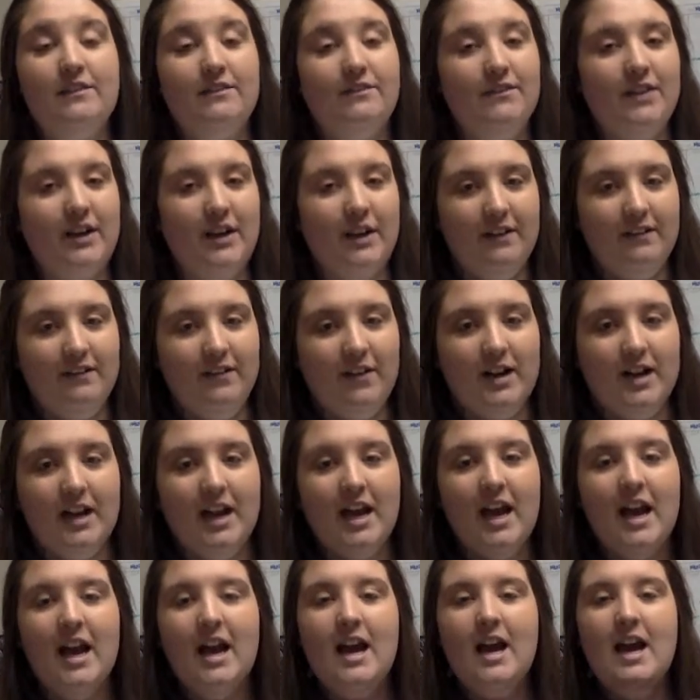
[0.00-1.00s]
very
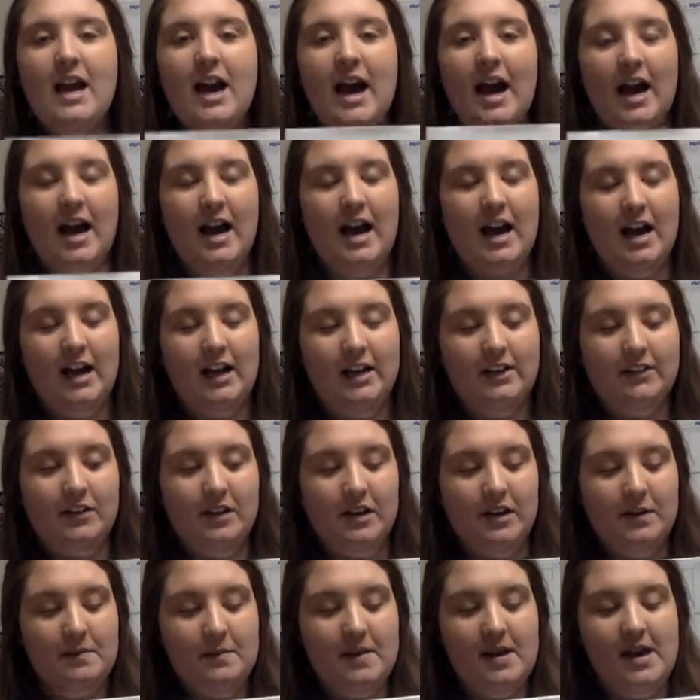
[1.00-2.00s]
funny. I highly
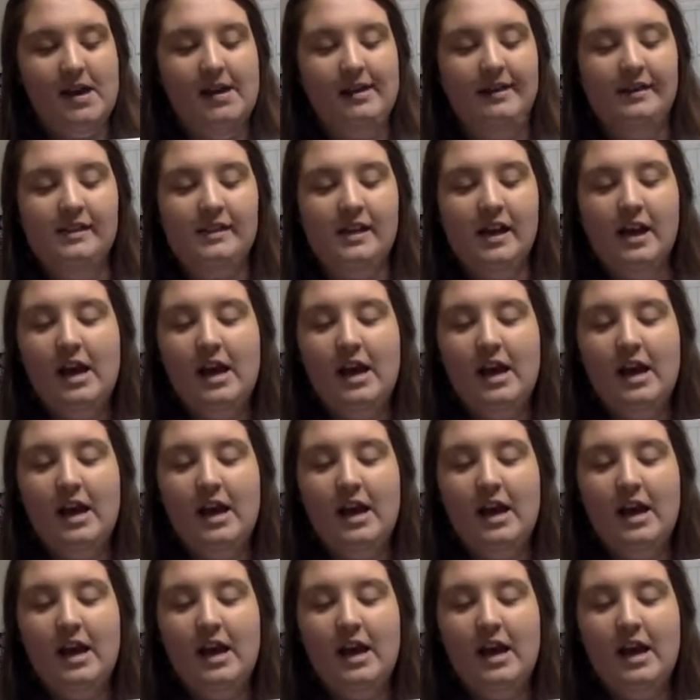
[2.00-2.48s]
recommend.